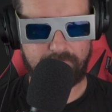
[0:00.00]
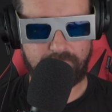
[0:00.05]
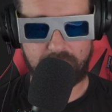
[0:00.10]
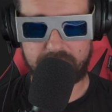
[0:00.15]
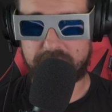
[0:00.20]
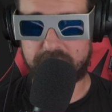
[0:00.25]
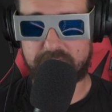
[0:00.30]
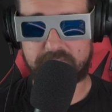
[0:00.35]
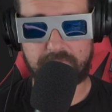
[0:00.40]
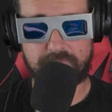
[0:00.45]

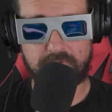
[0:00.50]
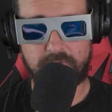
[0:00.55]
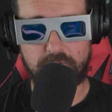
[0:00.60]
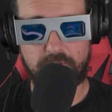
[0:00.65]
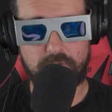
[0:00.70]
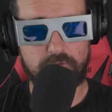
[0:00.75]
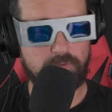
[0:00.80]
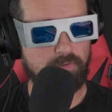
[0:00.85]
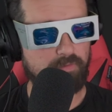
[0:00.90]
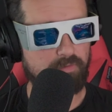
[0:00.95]
Is it something to
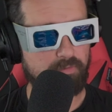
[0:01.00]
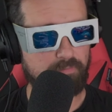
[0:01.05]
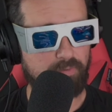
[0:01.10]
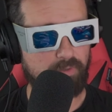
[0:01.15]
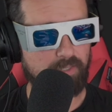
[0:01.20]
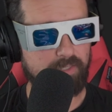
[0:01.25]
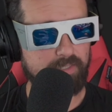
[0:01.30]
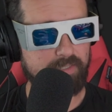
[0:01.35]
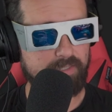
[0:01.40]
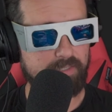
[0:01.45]
do with the
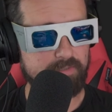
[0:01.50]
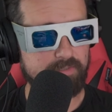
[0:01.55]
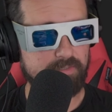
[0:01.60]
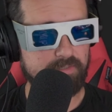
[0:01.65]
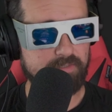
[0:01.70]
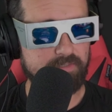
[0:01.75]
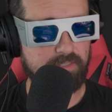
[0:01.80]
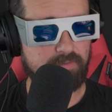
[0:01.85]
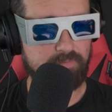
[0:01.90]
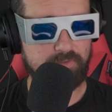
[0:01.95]
Pleiadians?
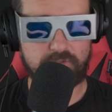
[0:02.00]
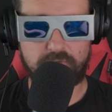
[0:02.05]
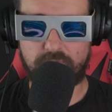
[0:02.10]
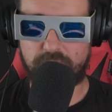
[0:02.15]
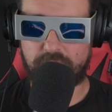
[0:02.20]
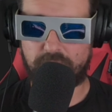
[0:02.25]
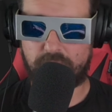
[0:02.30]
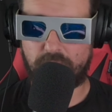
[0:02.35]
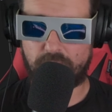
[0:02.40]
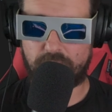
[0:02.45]
Is it something to do
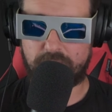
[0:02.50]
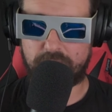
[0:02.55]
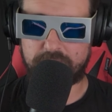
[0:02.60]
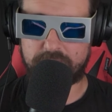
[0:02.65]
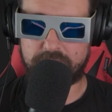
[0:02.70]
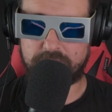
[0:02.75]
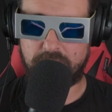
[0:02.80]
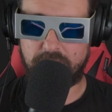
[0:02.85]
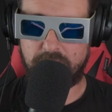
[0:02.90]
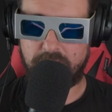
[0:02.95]
with the
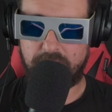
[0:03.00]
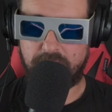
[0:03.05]
Nordics?